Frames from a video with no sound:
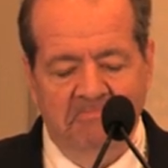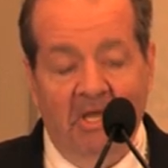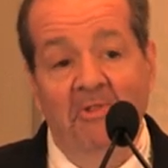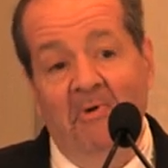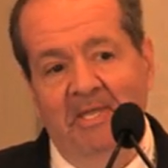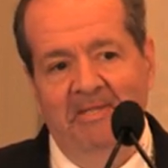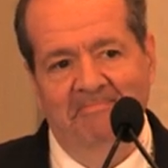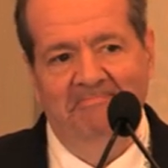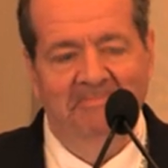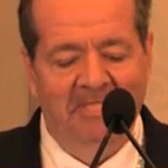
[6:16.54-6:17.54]
although I
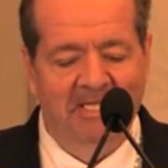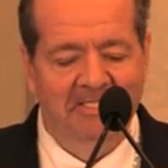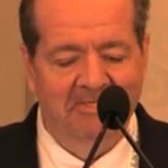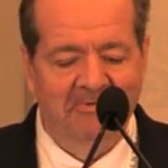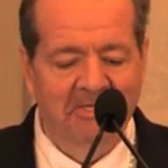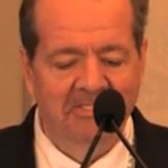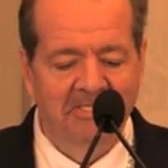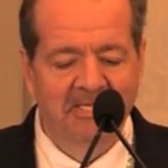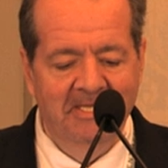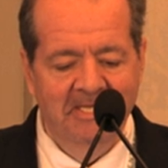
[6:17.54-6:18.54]
like Dr. Oz.
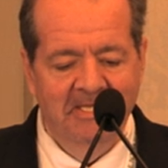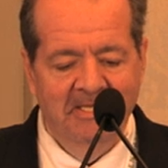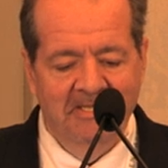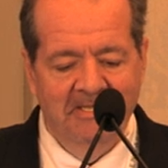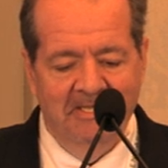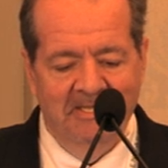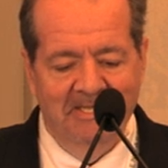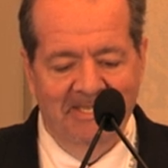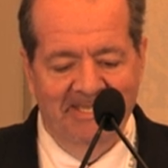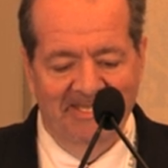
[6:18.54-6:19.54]

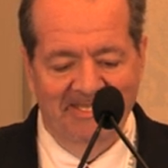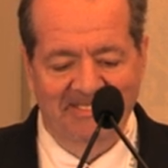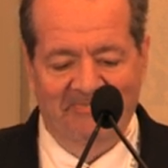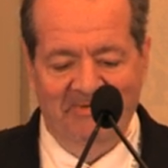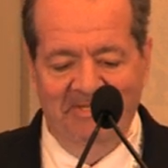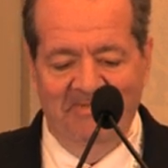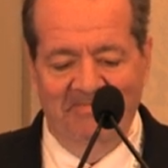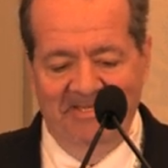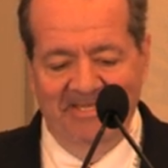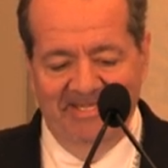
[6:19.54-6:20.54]
It's a friend
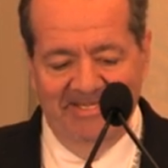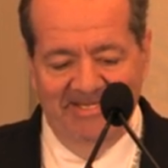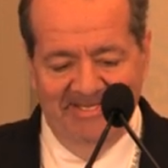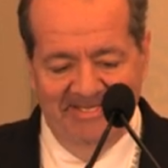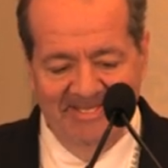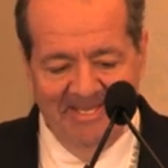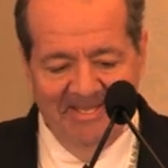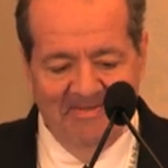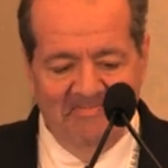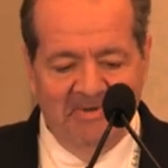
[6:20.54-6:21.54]
of mine.
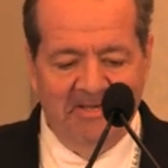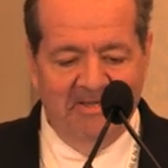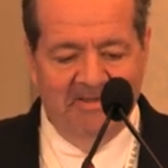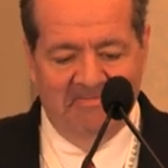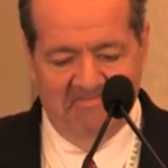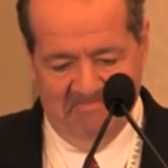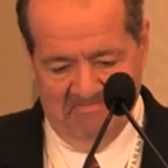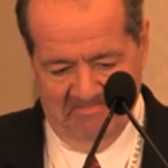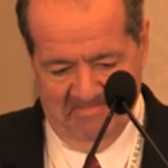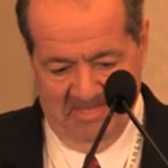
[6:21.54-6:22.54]
But
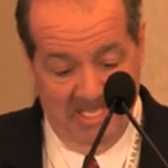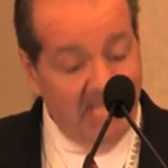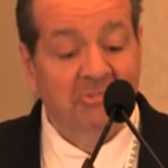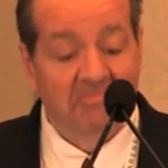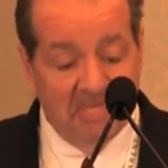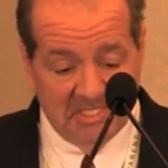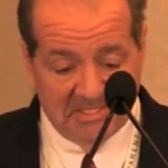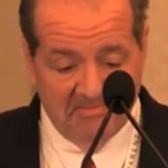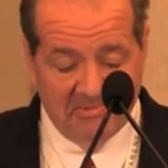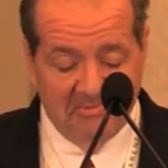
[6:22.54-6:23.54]
he had
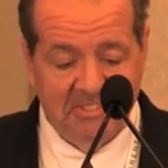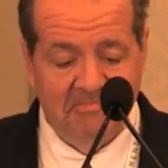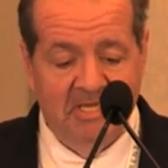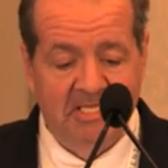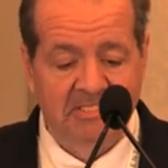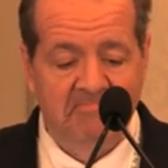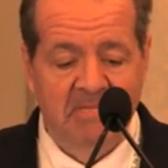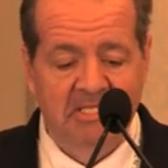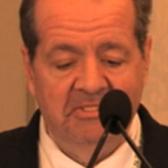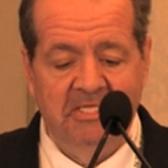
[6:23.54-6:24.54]
tremendous influence in medicine.
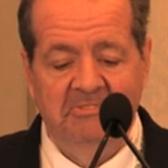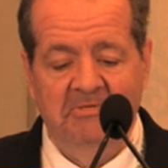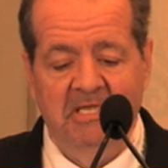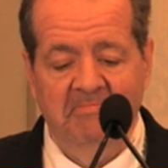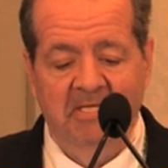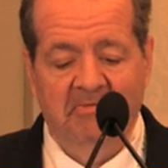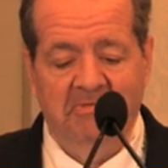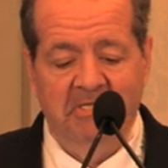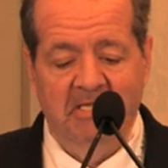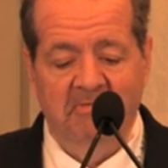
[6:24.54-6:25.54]
Many things are named
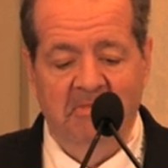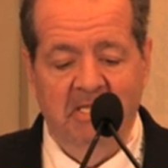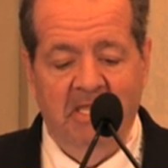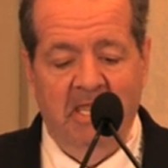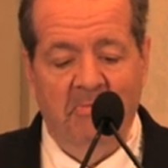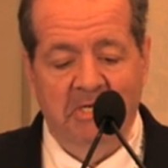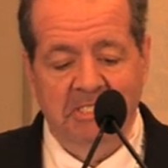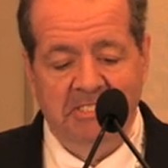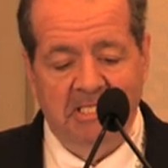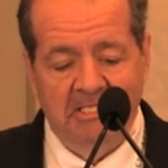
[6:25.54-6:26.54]
after him. And what he
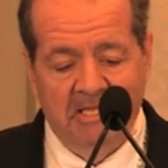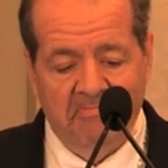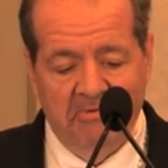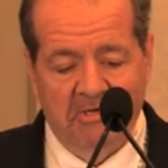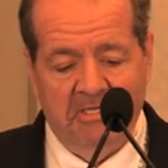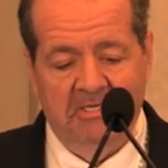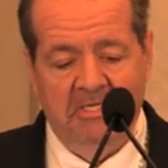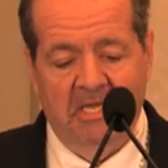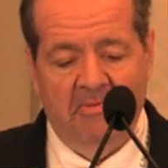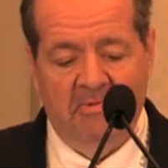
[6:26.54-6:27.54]
said in that book
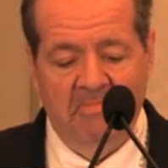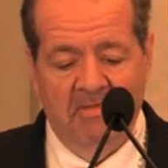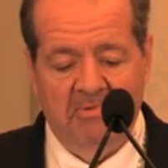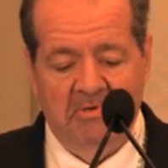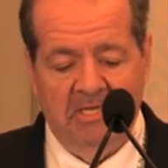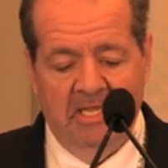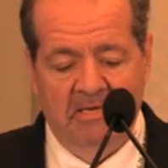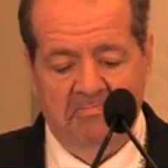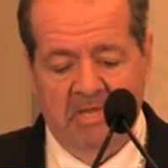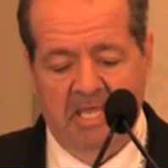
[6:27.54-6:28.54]
got remembered
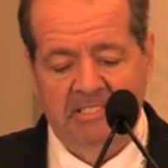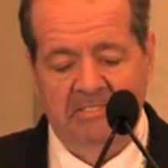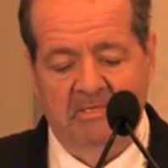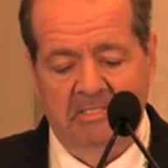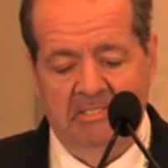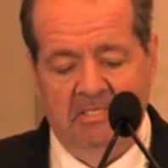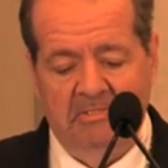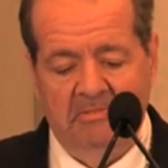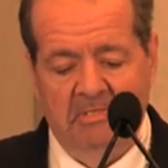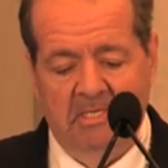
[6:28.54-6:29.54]
and passed on to
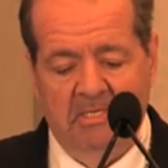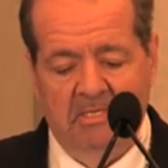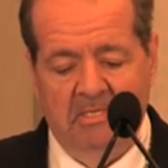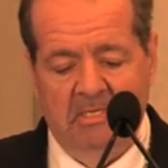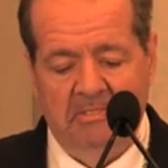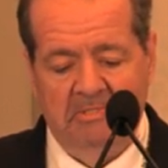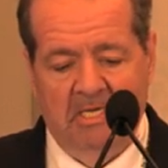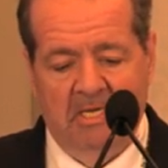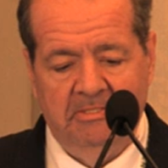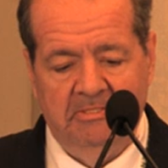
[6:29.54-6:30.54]
other
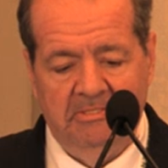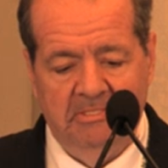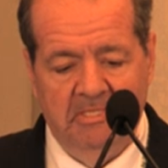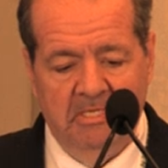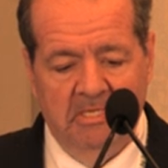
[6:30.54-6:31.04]
doctors.